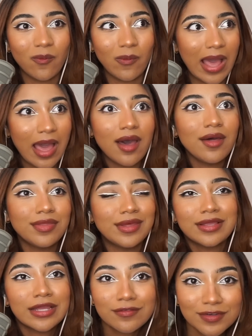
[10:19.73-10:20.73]
how the
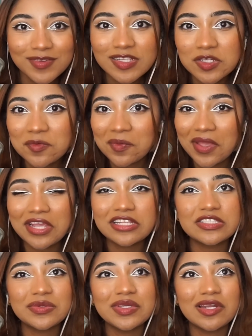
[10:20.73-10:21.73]
government's gonna play
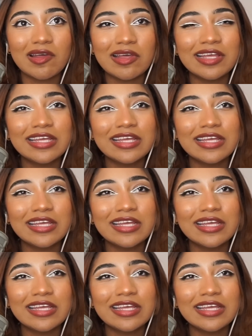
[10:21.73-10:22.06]
into it all.